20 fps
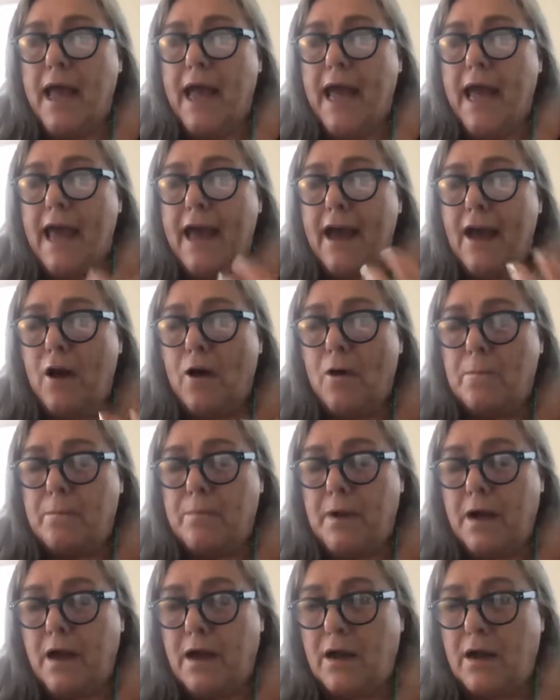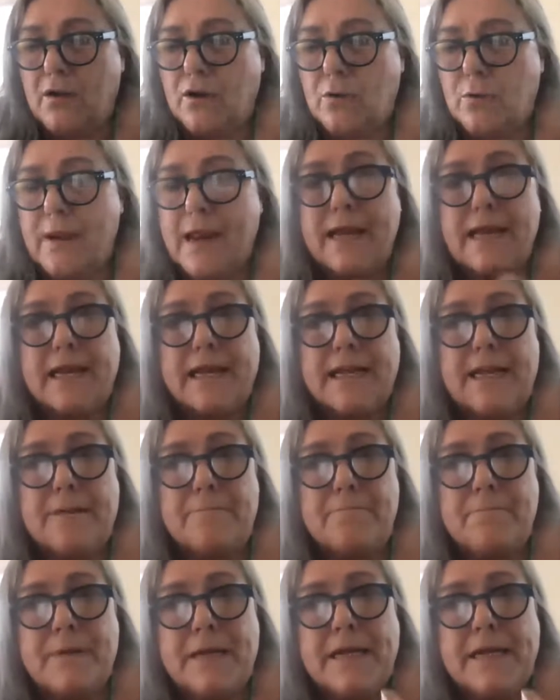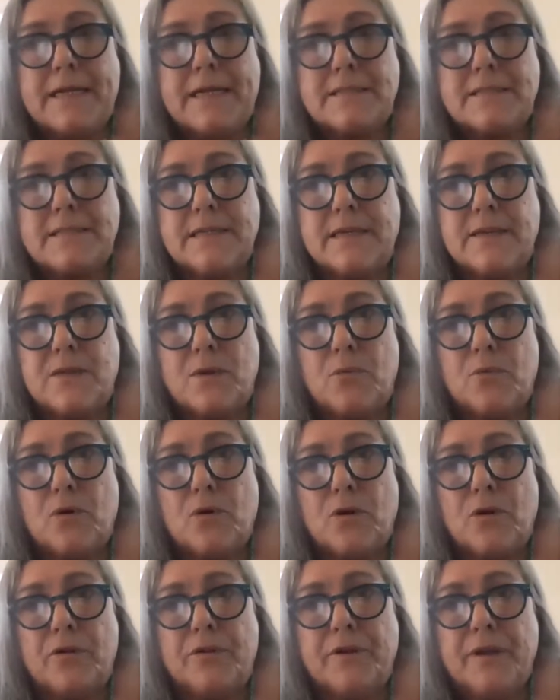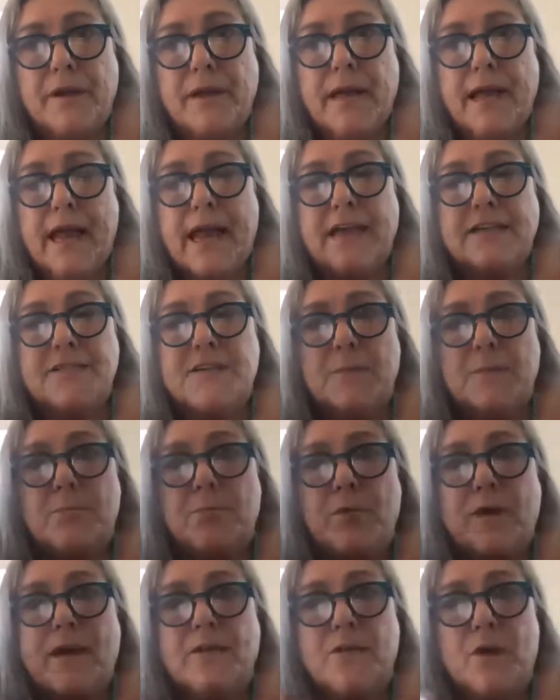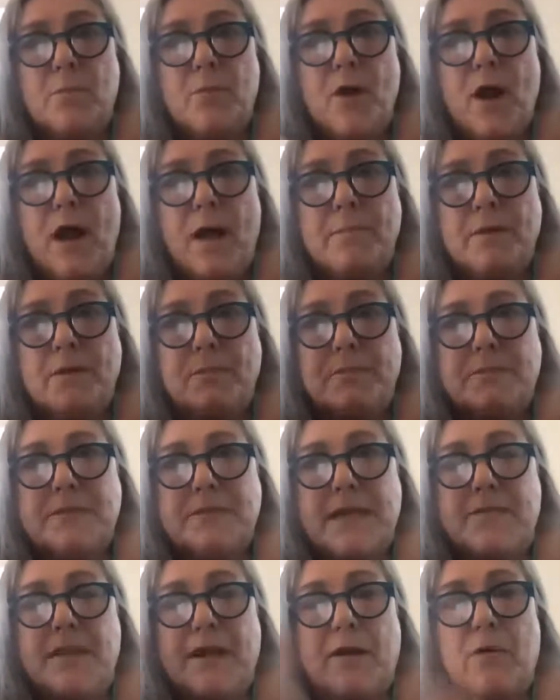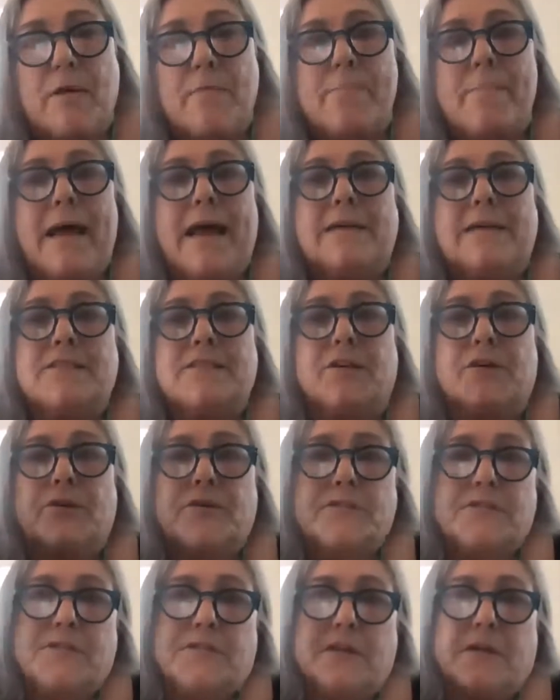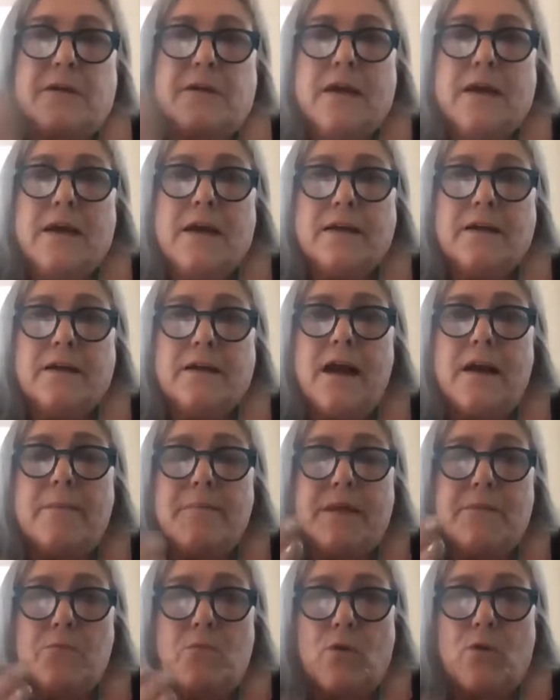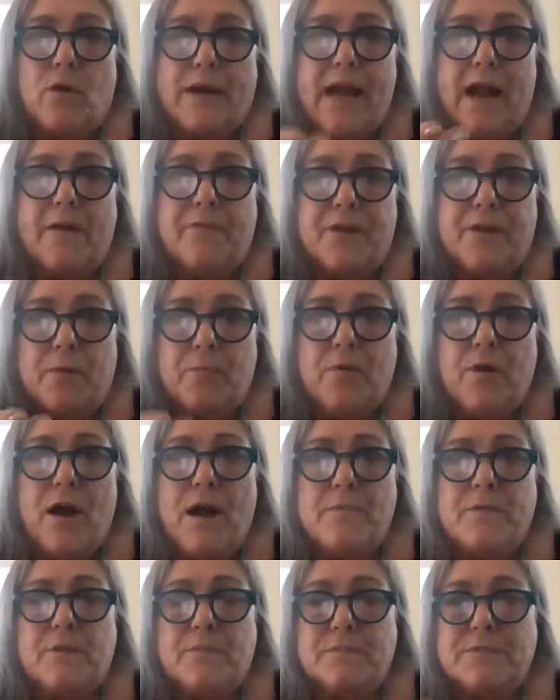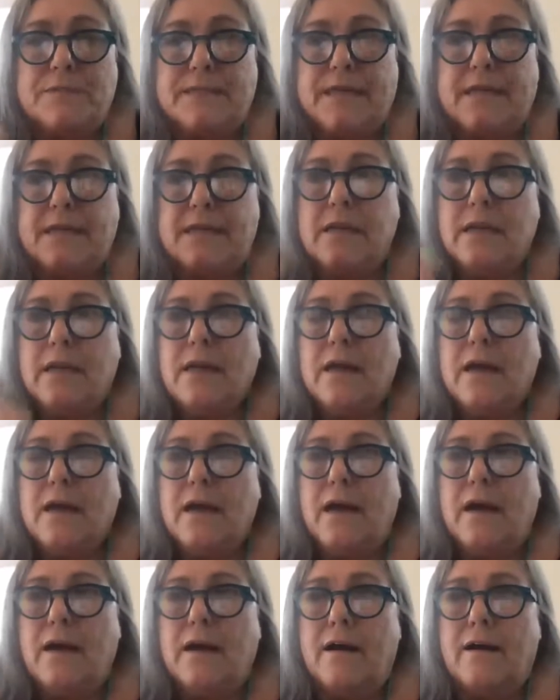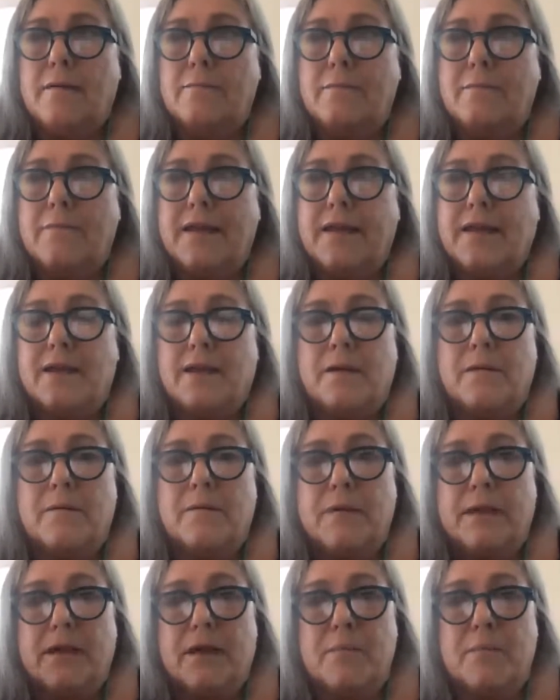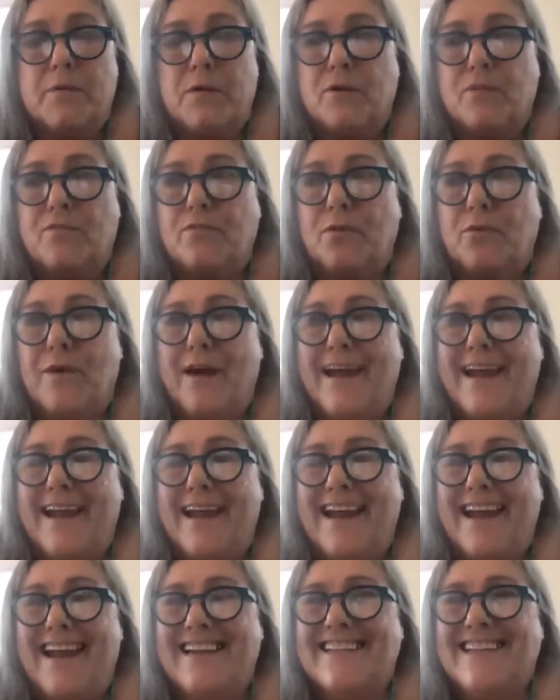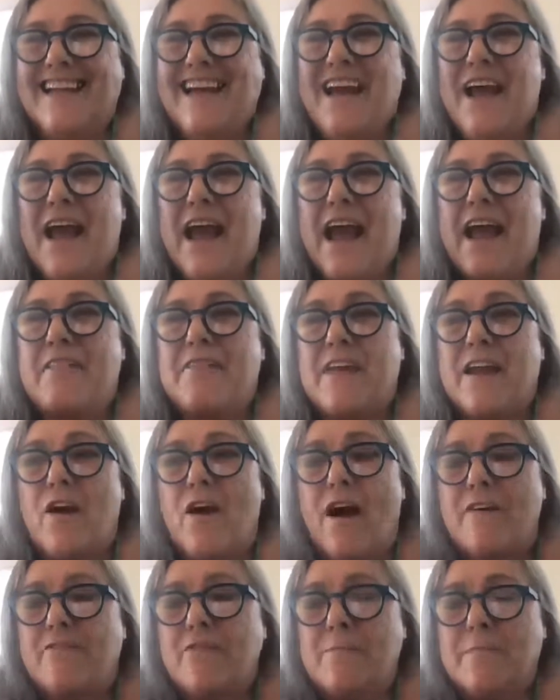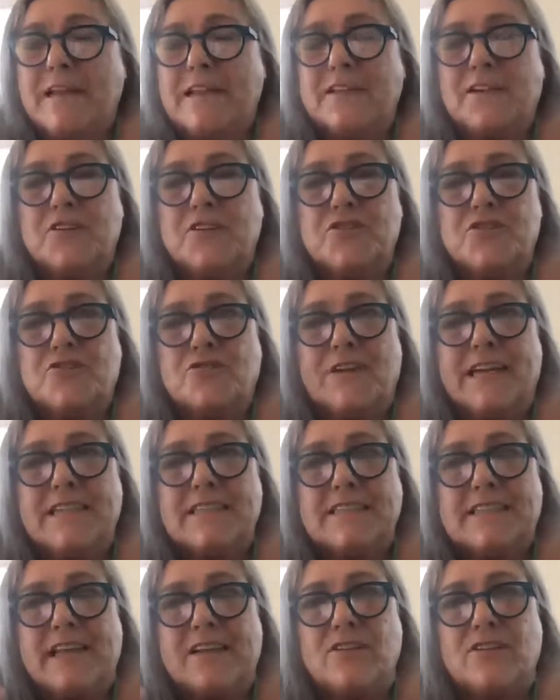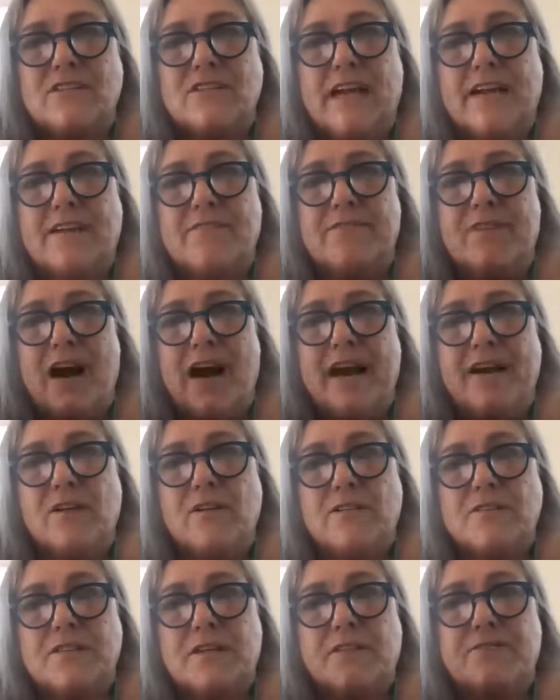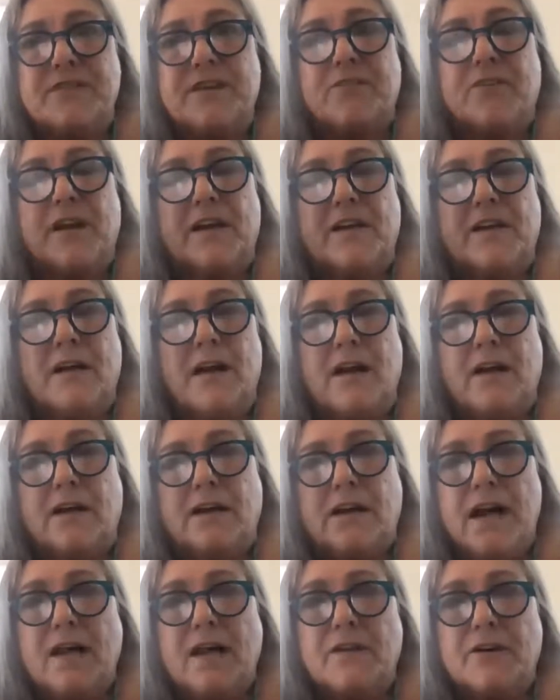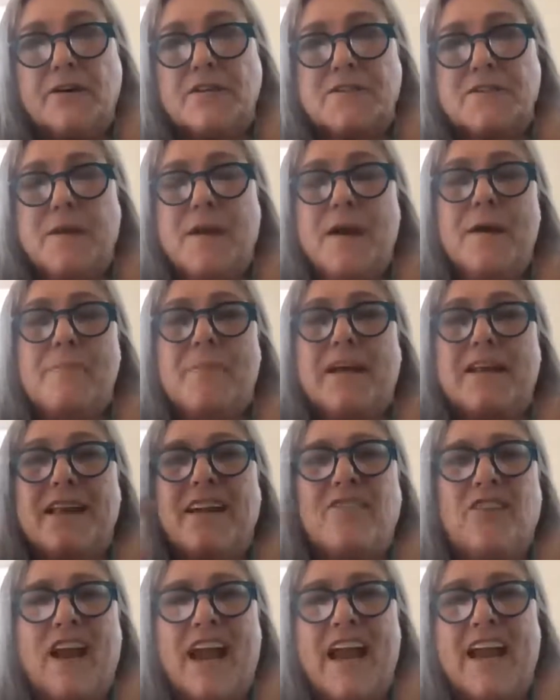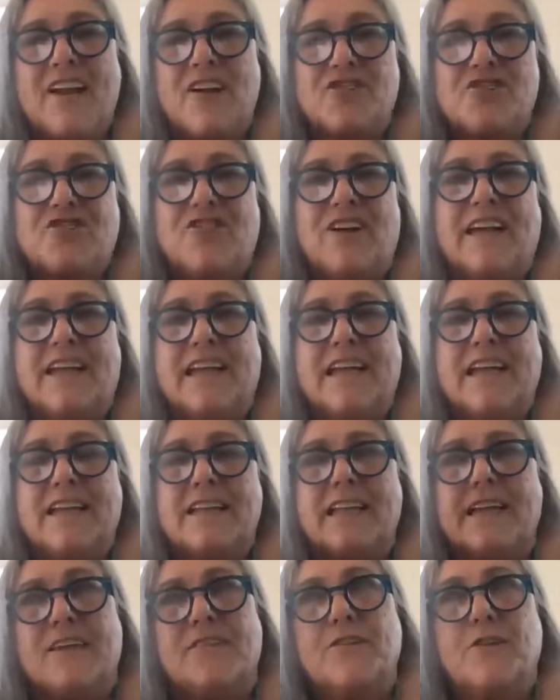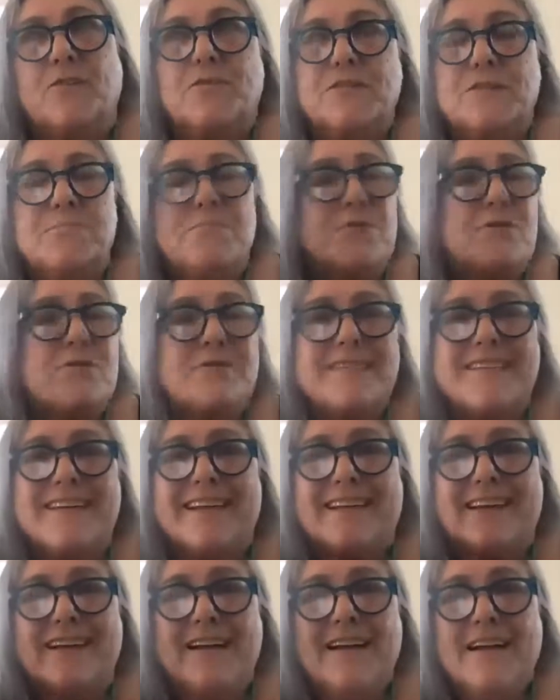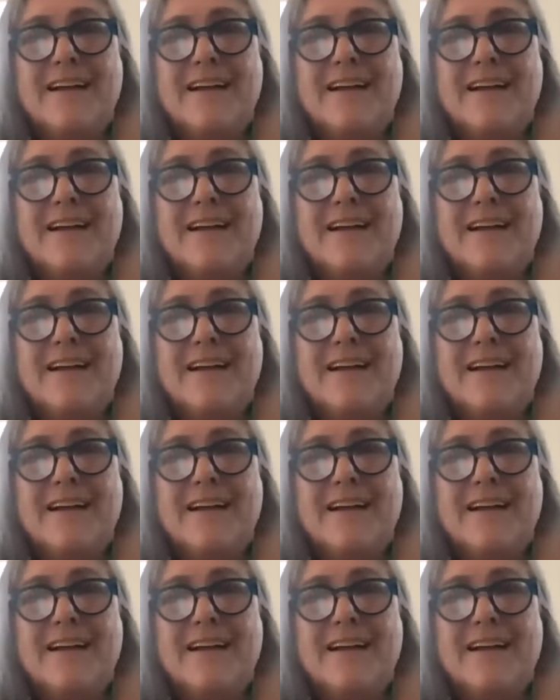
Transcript: help create and keep peace in the world, and to bring their problems, and their ambassadors to come and work out their problems, and in a beautiful way. And they offer me little drinks. They look like vials of different colors, but I never ate or drank anything. And there was music.